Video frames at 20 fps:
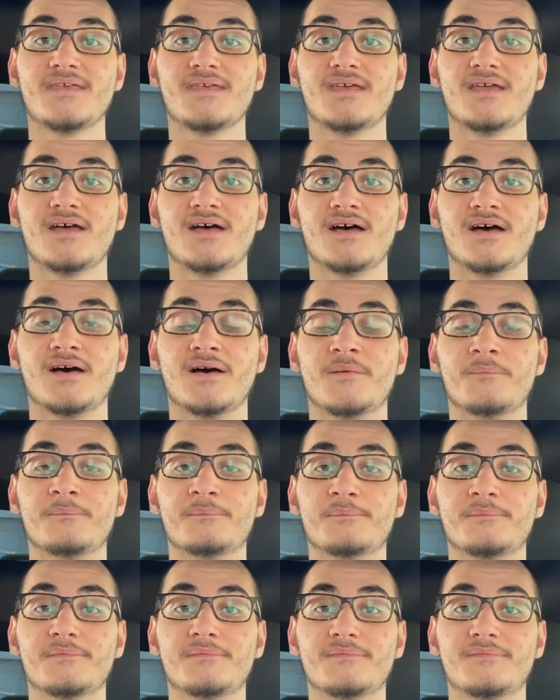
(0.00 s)

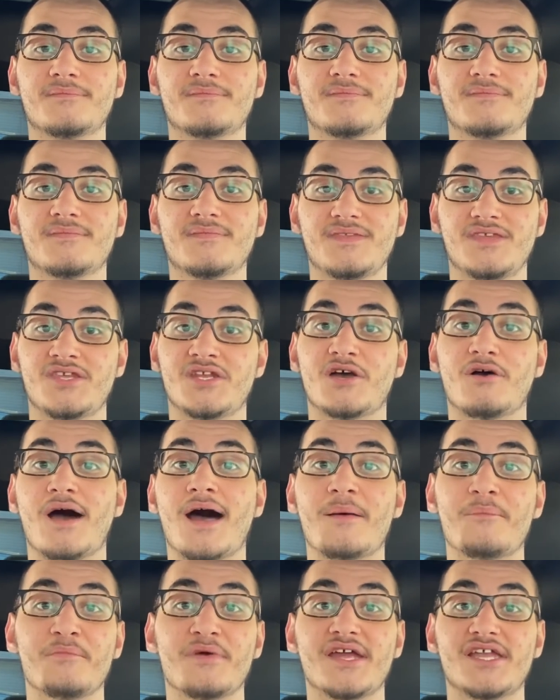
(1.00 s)
you know,
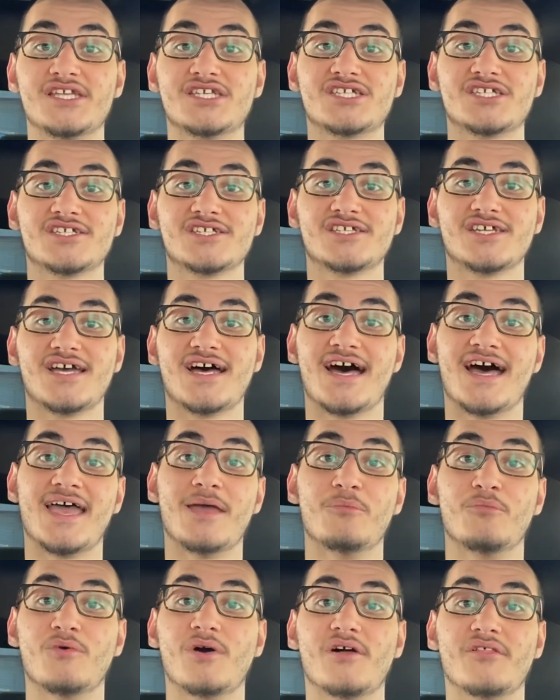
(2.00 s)
I'm rich, I
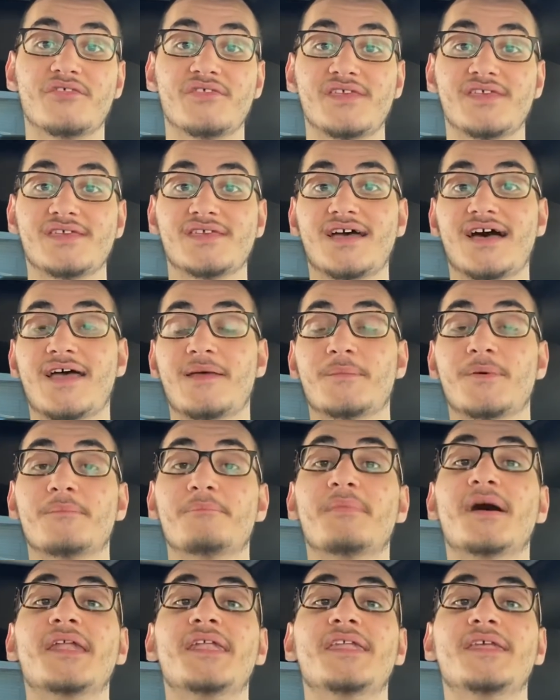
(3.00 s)
am wealthy, I am
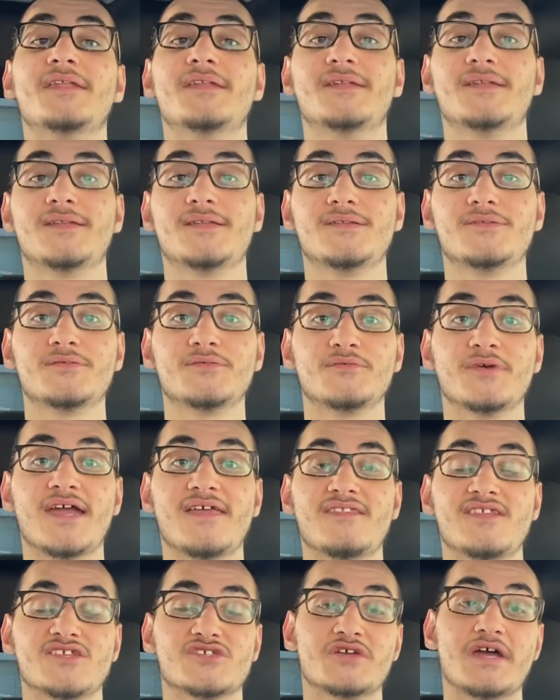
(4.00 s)
abundant, right?
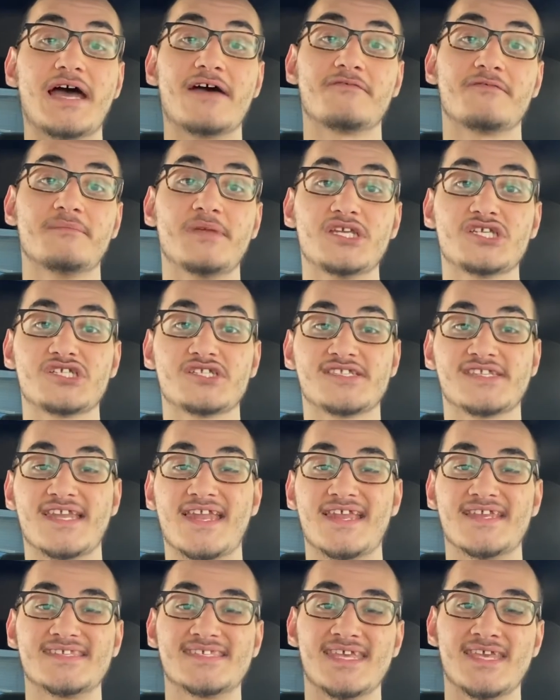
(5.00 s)
These are affirmations that
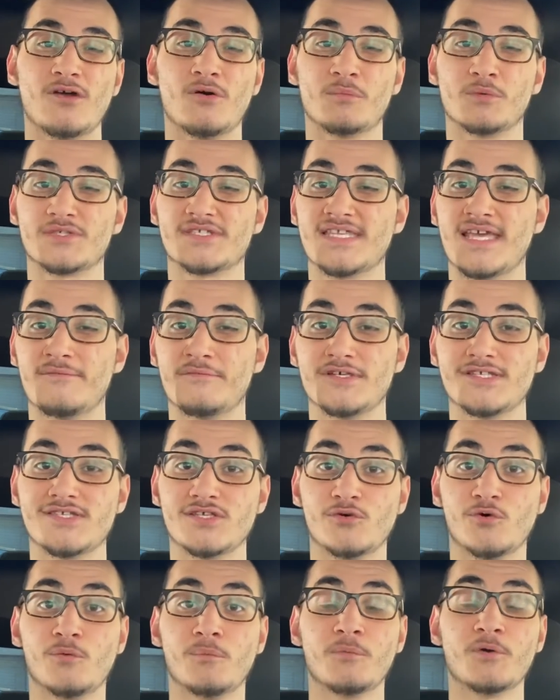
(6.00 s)
I say almost every
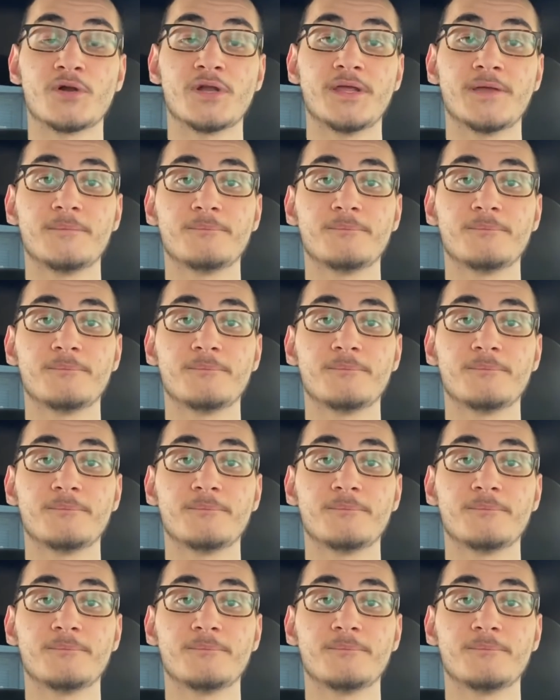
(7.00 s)
single morning.